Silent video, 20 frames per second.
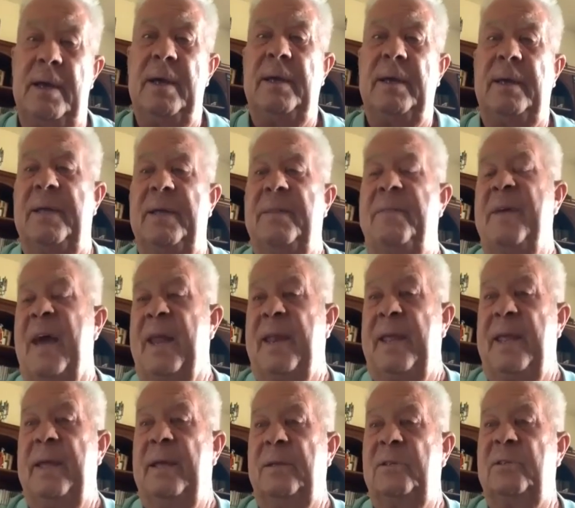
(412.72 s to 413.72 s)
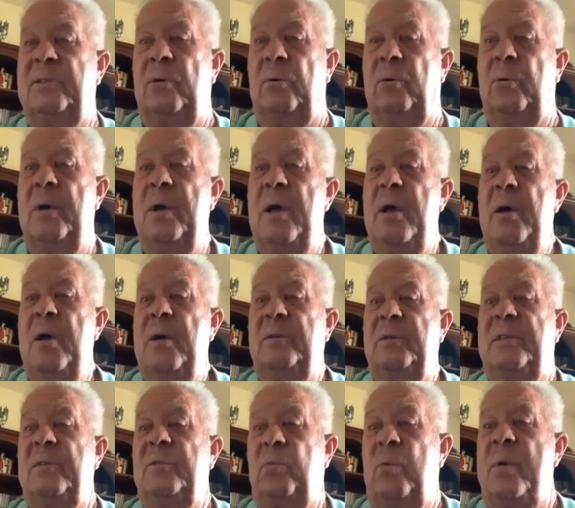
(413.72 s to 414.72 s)
get that in. So
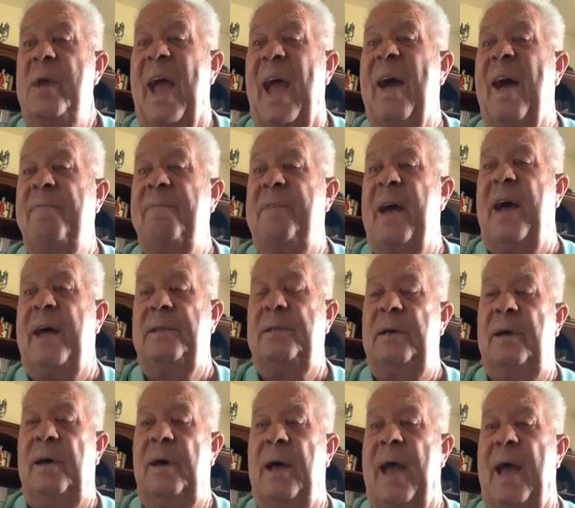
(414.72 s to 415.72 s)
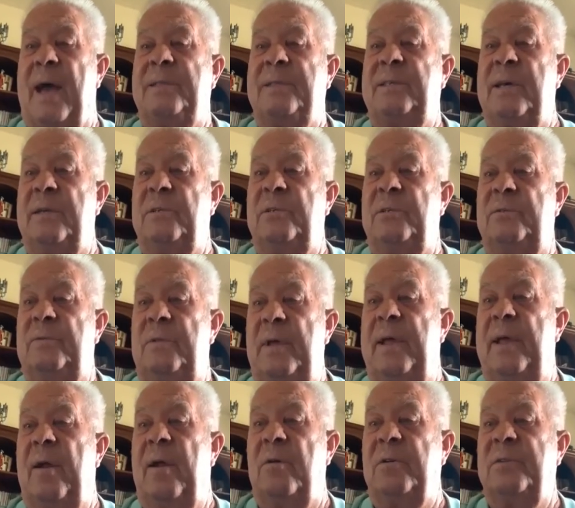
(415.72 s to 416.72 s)
since we have that asset
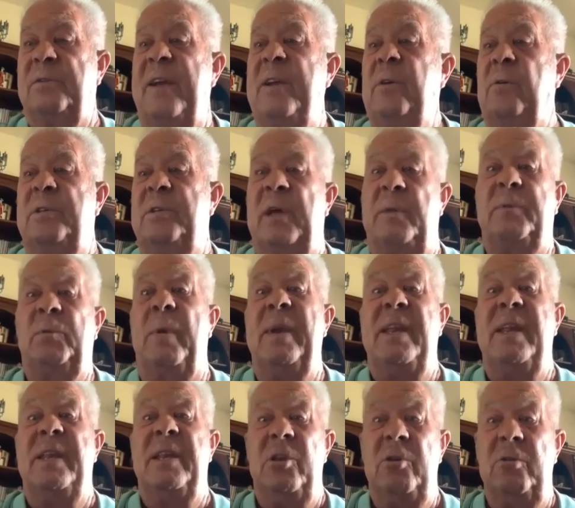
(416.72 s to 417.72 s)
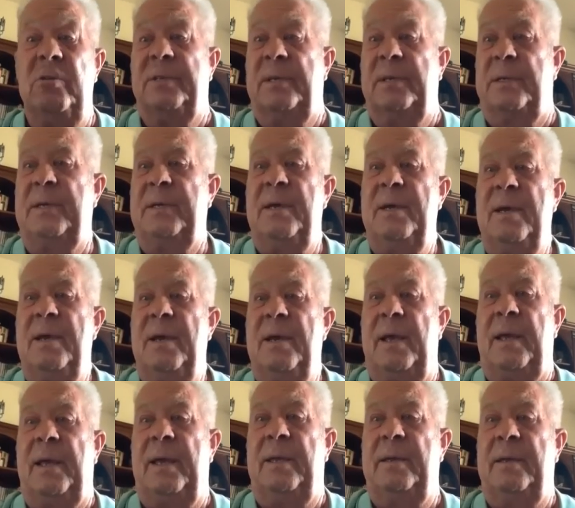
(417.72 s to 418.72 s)
at our fingertips, we need to use it.
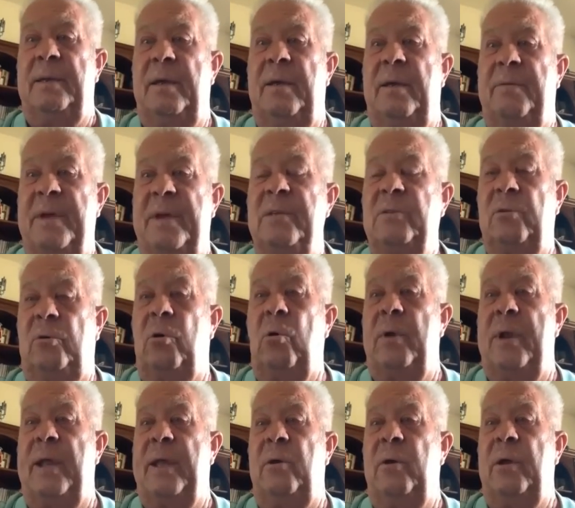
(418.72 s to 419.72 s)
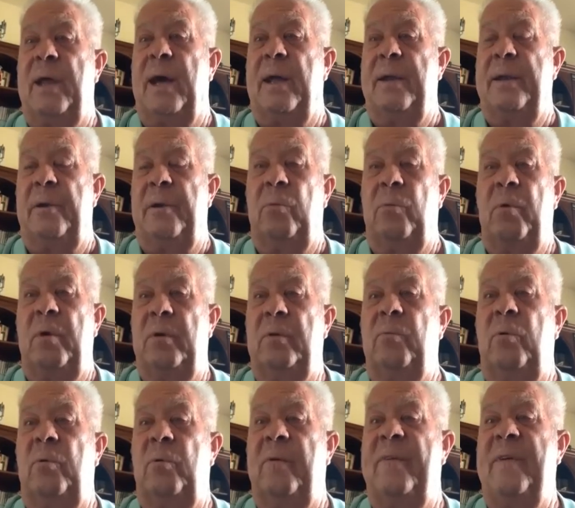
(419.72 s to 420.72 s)
And things are going good out here.
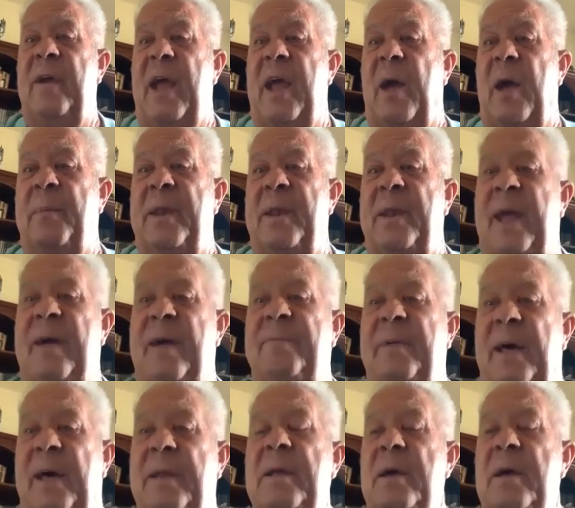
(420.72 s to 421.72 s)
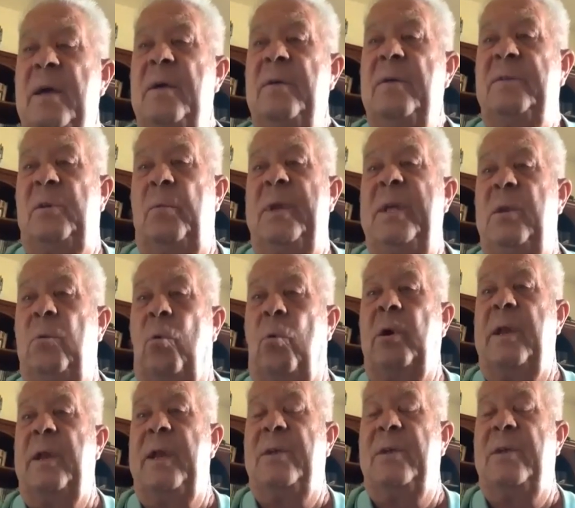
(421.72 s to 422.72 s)
We're very happy to have that. So we need to
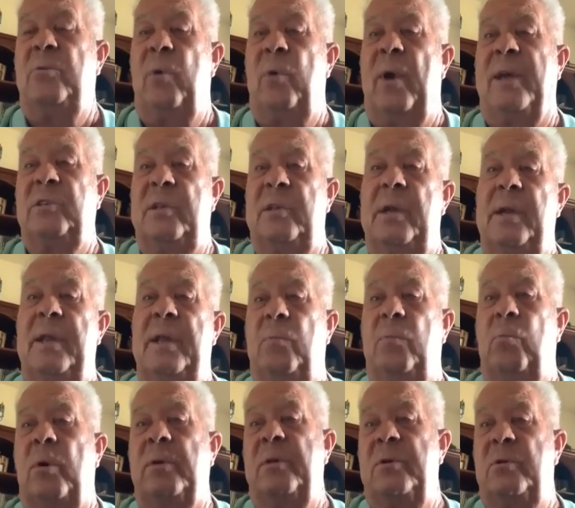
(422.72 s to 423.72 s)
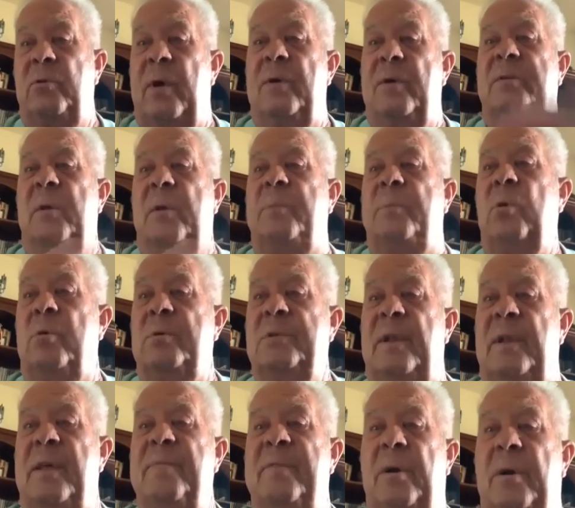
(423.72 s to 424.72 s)
work in that direction and then work the trails up towards
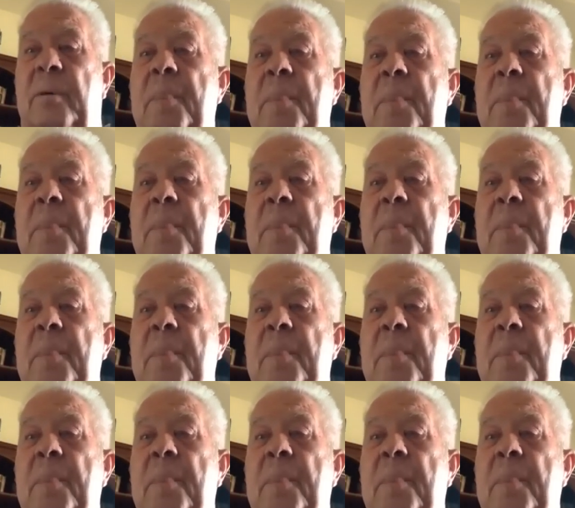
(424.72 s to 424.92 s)
Linville